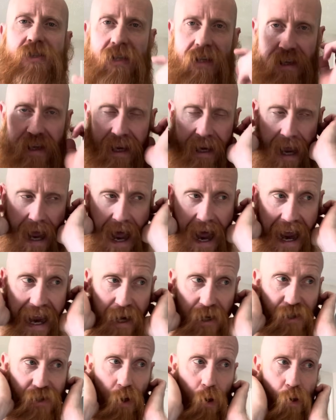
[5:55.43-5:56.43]

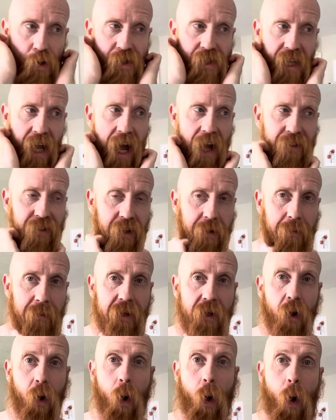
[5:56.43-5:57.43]
guys who started
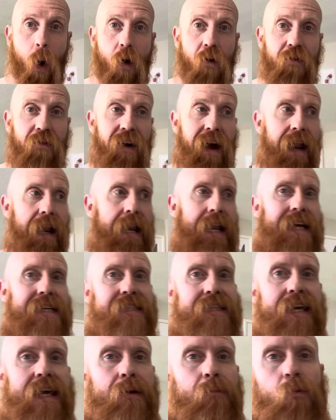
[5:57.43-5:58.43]
me off in this
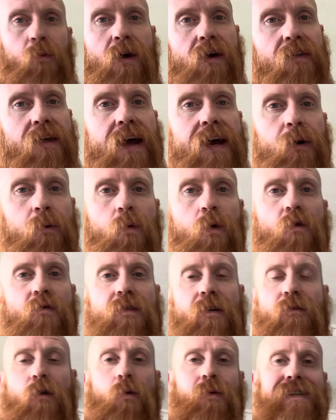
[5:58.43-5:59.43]
game were the Iron Wolf.
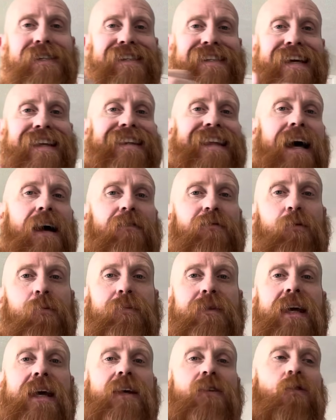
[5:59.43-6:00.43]
I've always said that from
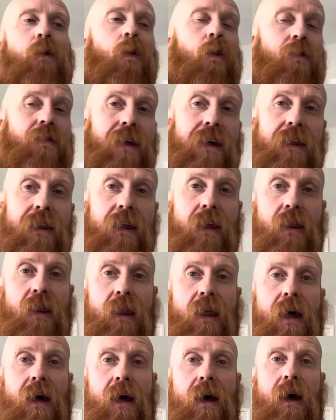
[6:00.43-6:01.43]
day dot, that
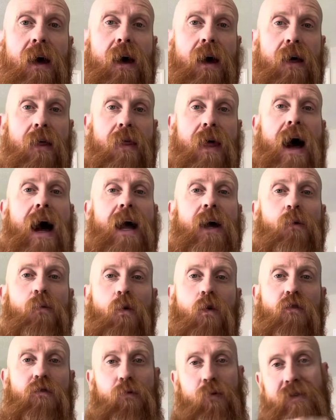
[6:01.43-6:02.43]
the Iron
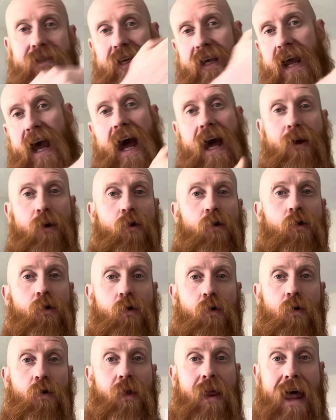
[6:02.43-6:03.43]
Wolf was the guy
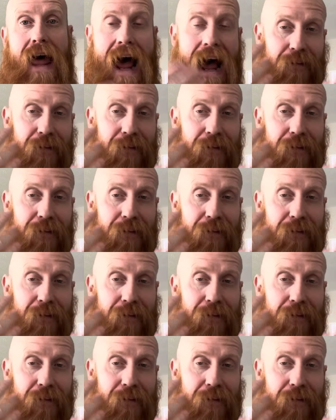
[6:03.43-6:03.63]
who I